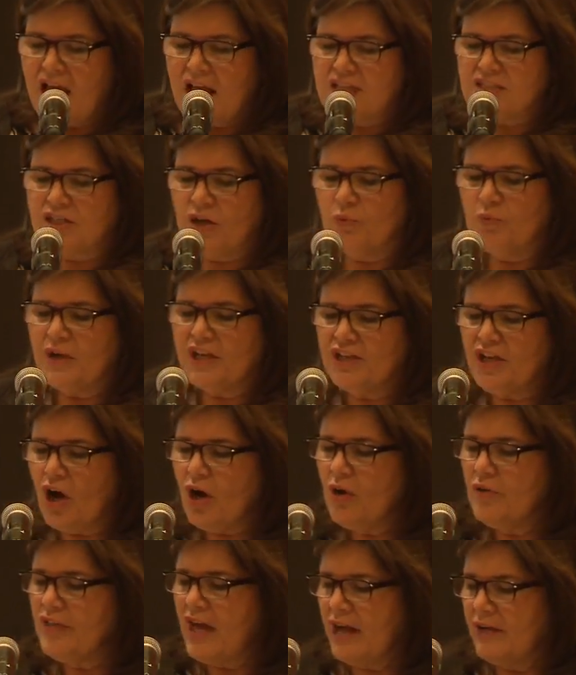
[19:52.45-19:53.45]
So we
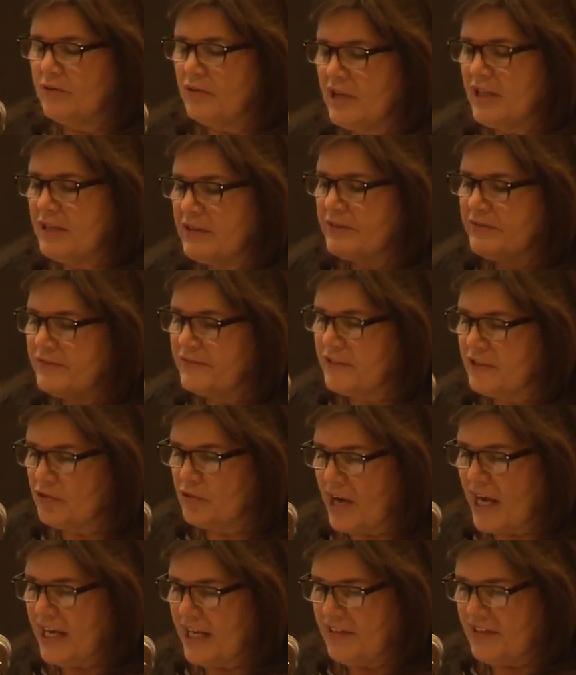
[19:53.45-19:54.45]
know that
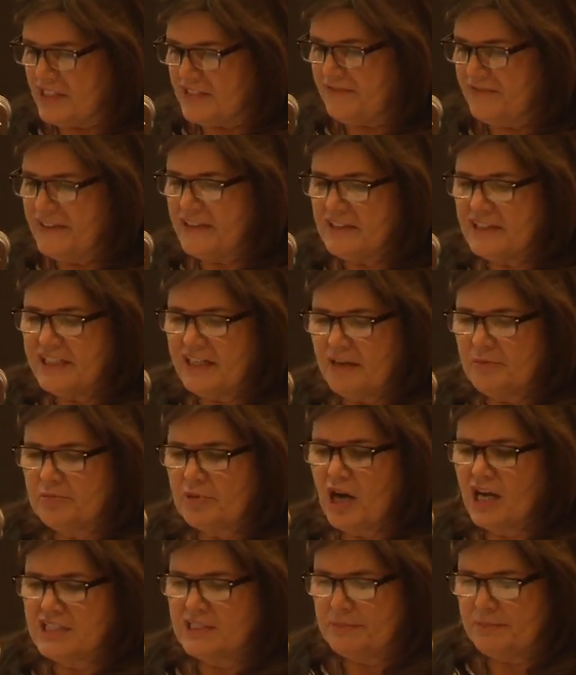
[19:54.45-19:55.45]
creating this feeling of
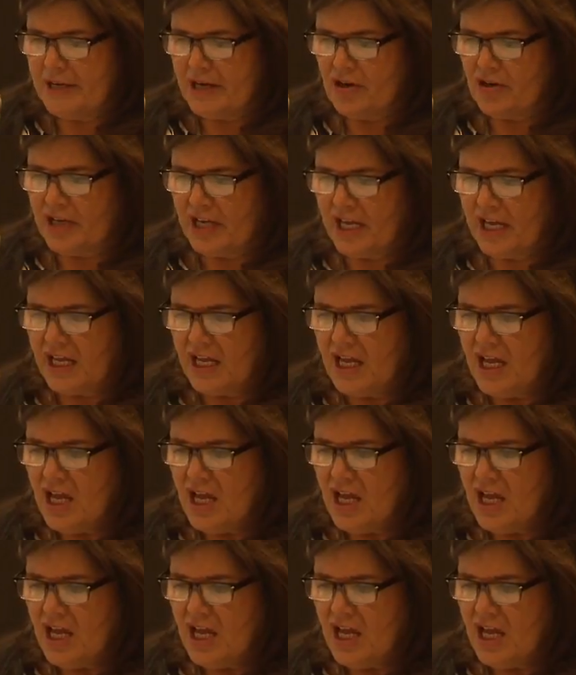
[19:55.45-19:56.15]
prosperity.